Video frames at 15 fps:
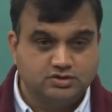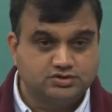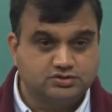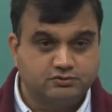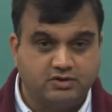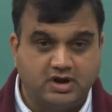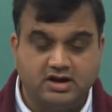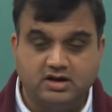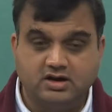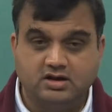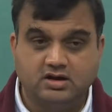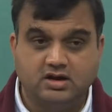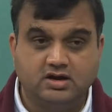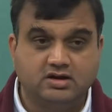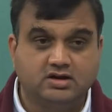So
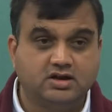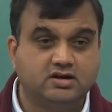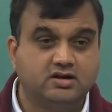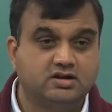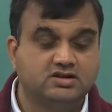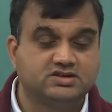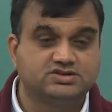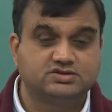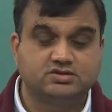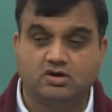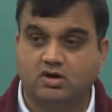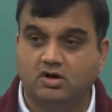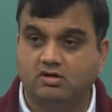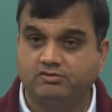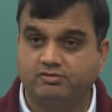finding integrals
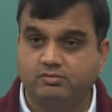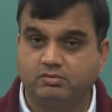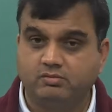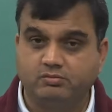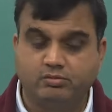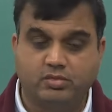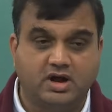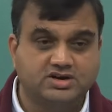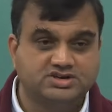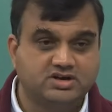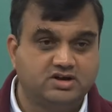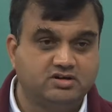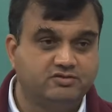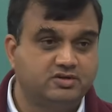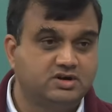of
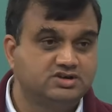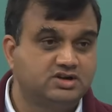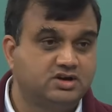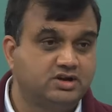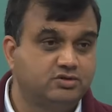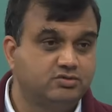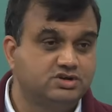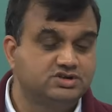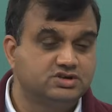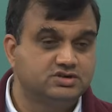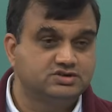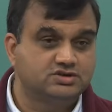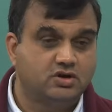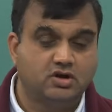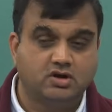partial differential
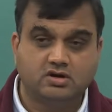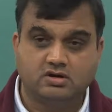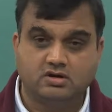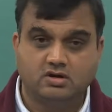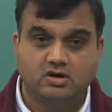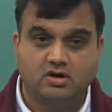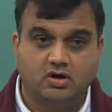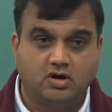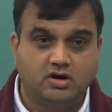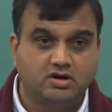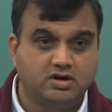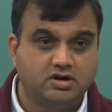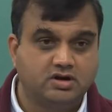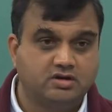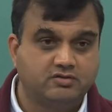equations or
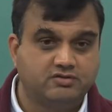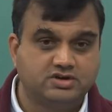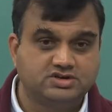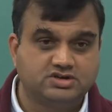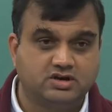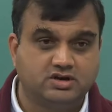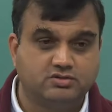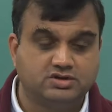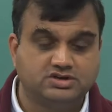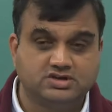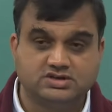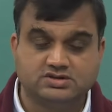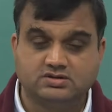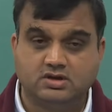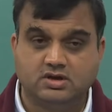ordinary differential
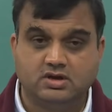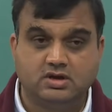equations,